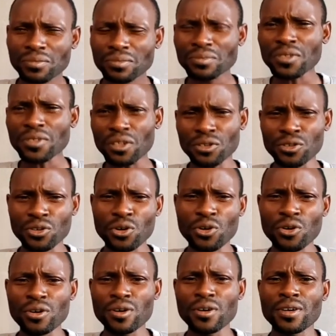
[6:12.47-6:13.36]

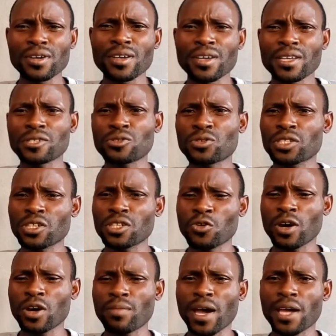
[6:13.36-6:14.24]
the station
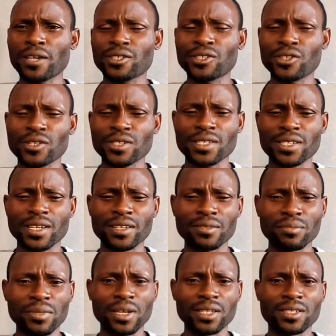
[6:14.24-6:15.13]
whereby you just
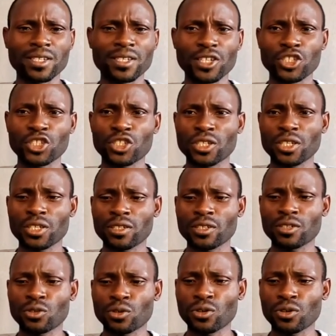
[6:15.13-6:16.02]
send message,
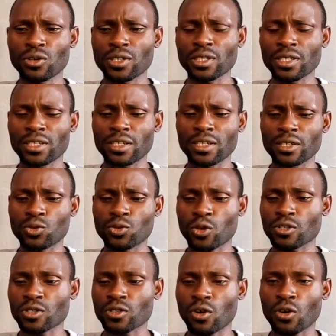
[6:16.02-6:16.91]
it
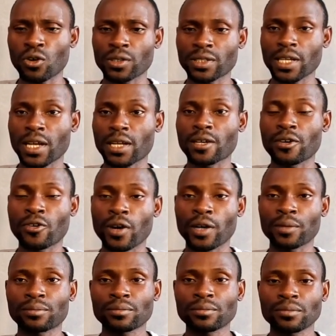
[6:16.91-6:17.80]
was on
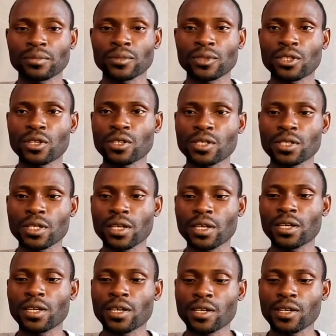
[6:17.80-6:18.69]
Telegram. You just say
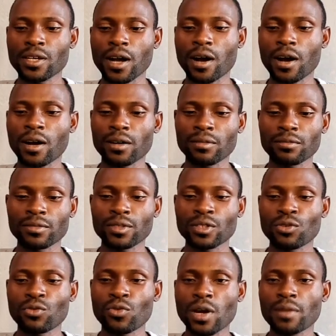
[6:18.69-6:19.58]

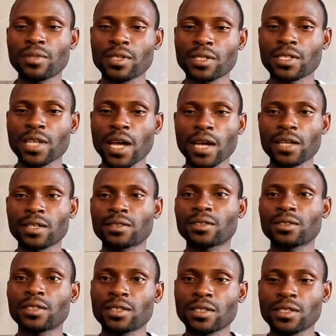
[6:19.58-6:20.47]
web
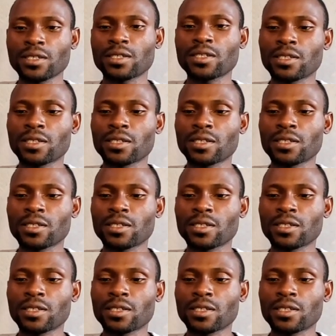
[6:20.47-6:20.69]
design, this.